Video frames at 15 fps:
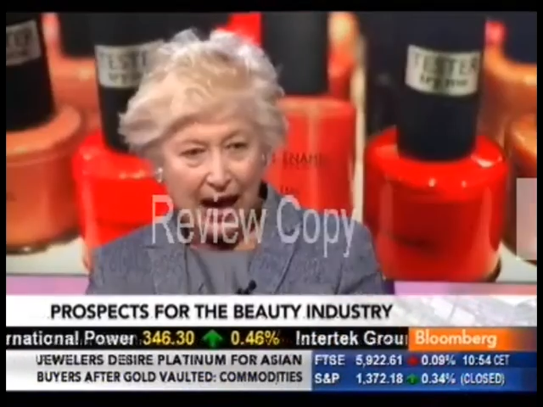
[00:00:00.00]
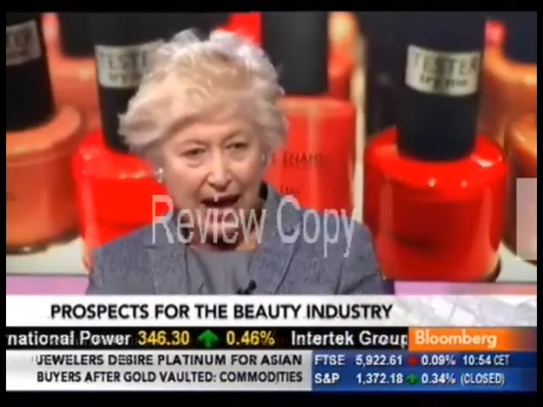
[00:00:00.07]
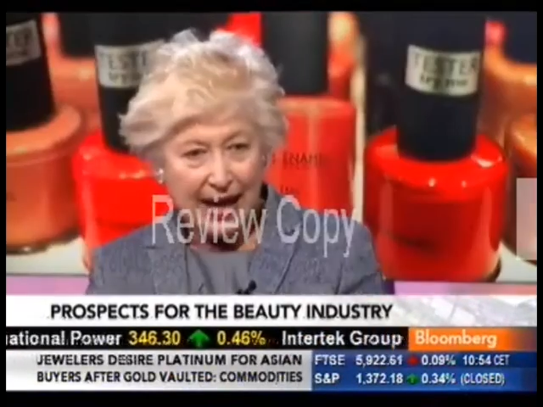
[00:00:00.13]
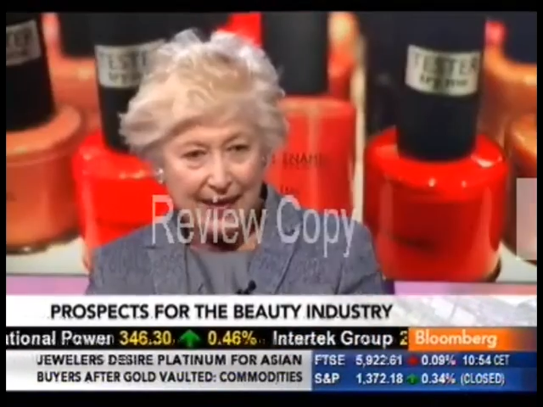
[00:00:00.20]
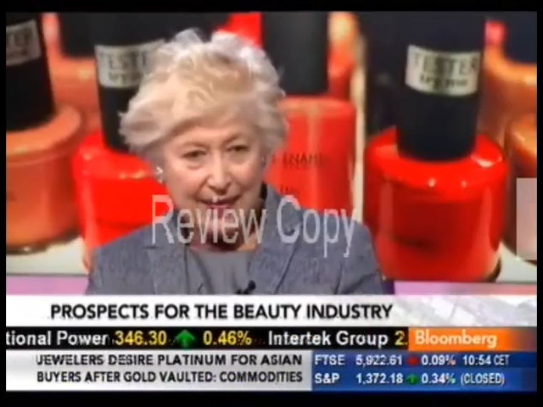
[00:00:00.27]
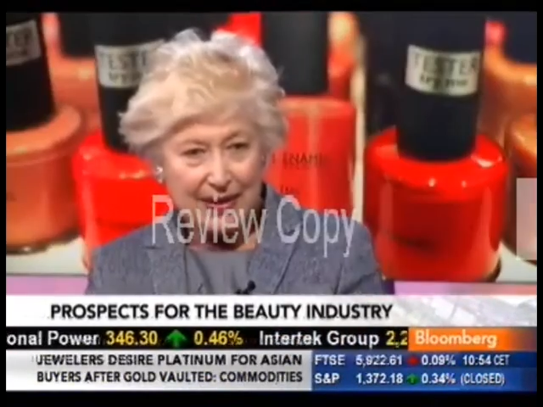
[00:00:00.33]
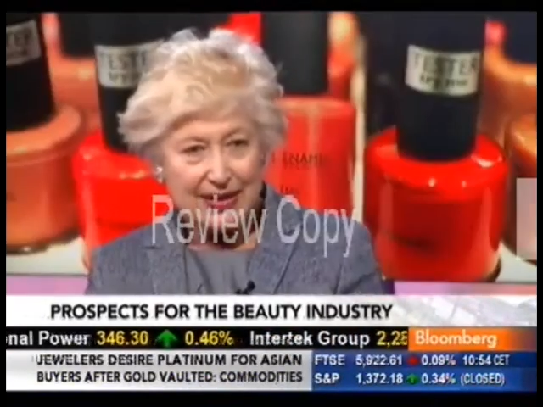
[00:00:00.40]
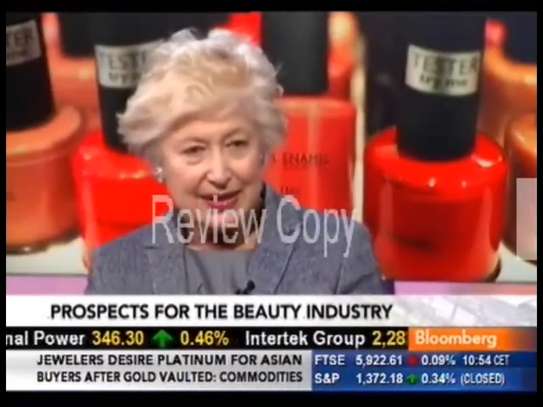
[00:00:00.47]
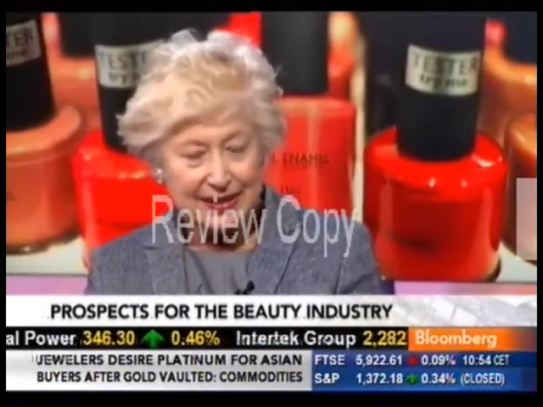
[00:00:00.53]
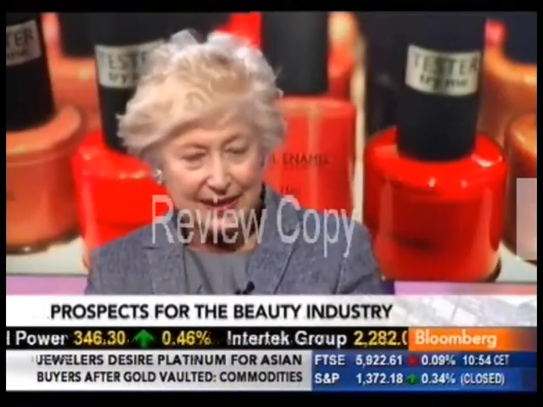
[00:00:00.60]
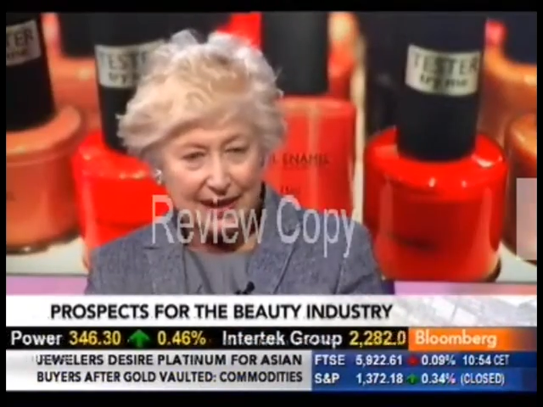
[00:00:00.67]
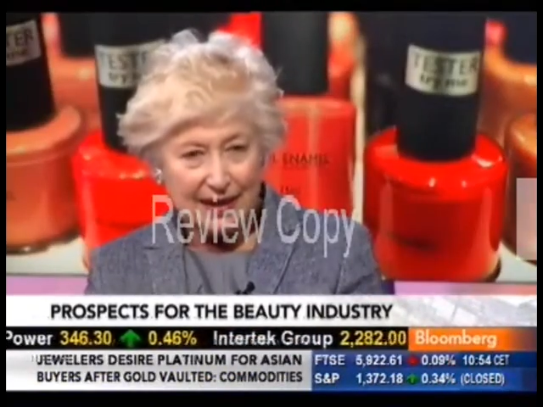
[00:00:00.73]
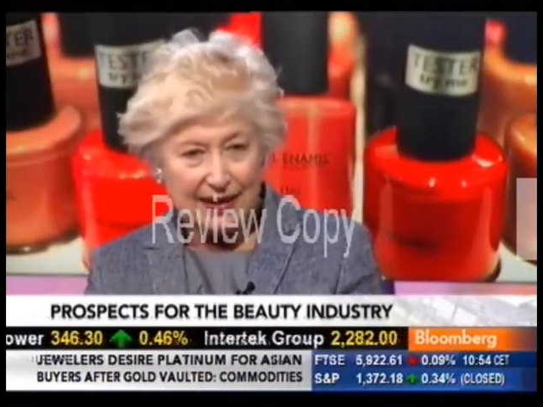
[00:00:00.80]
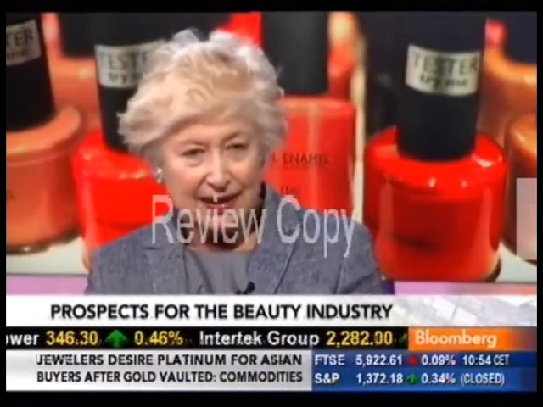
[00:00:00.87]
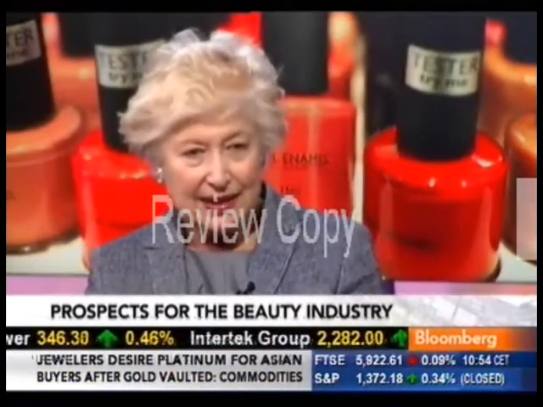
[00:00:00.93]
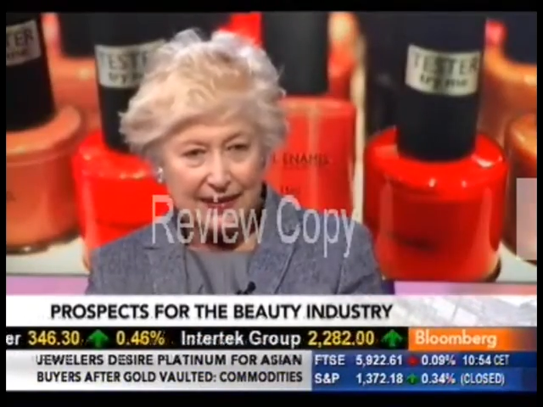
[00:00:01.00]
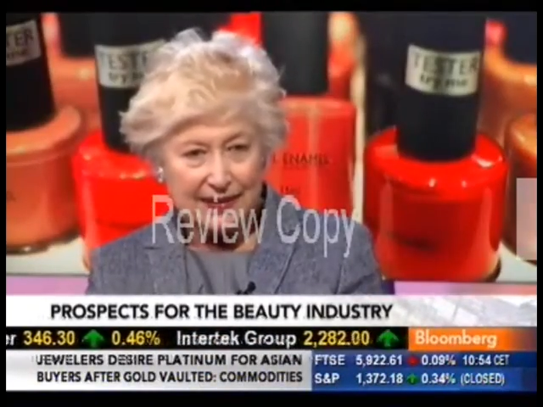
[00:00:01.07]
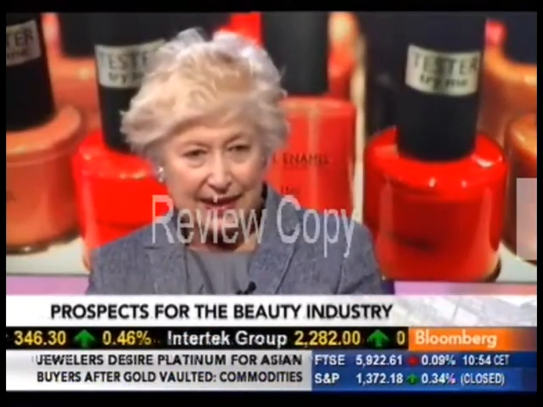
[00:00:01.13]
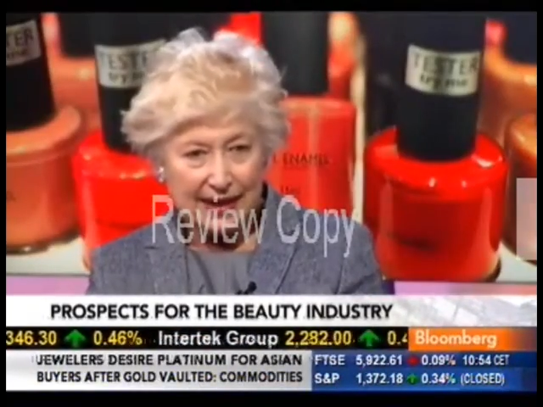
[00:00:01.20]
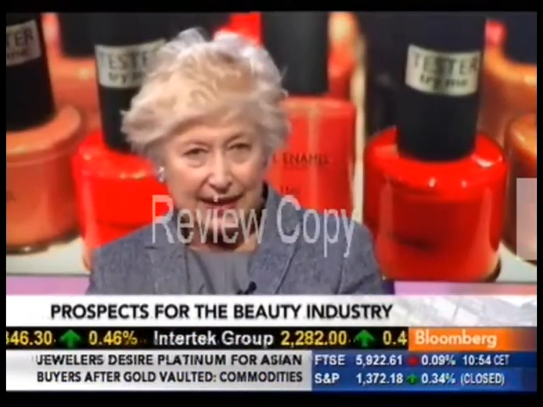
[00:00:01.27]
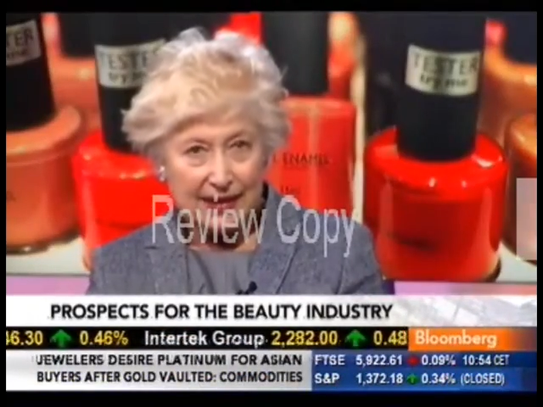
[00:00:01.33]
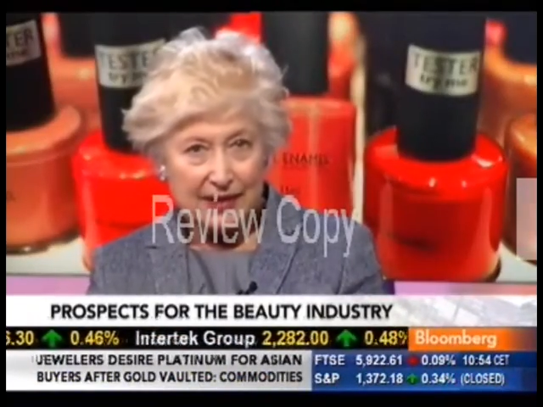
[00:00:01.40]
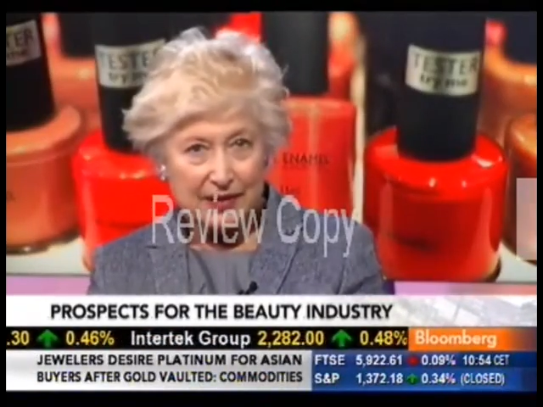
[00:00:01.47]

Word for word: I certainly think